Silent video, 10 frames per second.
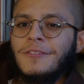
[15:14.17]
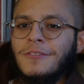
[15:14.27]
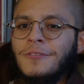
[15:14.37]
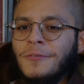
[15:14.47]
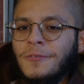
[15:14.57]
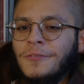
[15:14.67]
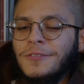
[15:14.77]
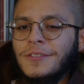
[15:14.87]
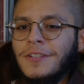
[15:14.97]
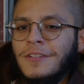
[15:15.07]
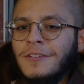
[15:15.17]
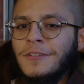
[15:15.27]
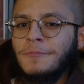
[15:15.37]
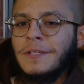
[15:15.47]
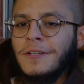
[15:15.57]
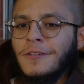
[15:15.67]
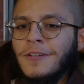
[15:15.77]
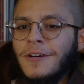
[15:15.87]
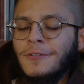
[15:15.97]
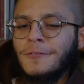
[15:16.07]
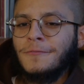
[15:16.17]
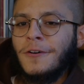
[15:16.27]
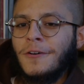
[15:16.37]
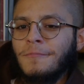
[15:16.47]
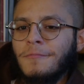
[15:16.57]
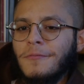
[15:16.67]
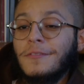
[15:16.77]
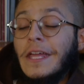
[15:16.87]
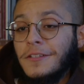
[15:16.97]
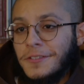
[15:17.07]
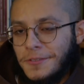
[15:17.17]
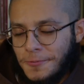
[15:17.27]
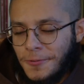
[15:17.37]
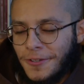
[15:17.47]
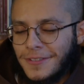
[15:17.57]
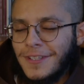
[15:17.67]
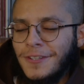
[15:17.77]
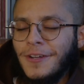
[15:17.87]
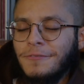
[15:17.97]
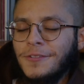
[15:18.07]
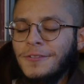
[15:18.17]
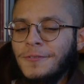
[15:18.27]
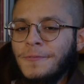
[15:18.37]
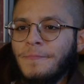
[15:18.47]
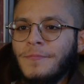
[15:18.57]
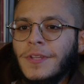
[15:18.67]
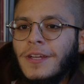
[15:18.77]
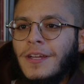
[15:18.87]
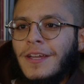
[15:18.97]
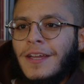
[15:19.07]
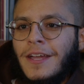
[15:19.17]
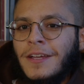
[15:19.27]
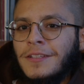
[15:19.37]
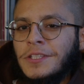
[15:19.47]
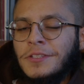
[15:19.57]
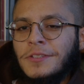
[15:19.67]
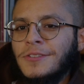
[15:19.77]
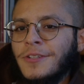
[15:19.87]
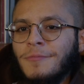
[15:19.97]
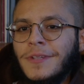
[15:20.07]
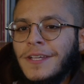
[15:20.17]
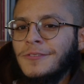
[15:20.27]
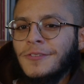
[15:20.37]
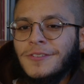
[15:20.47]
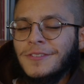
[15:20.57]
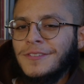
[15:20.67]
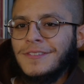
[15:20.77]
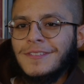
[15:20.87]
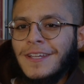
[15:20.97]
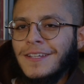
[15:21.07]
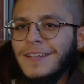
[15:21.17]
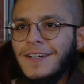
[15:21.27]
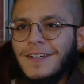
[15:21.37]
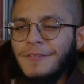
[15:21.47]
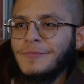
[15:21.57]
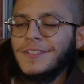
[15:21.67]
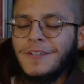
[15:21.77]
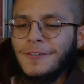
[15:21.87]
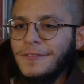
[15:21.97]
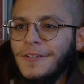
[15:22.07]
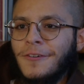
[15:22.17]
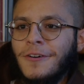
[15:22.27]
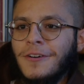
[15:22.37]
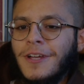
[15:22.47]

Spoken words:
There's gonna be a lot of thankless work that you have to do, and some days you're just like, "Ah, I'm sick of it all."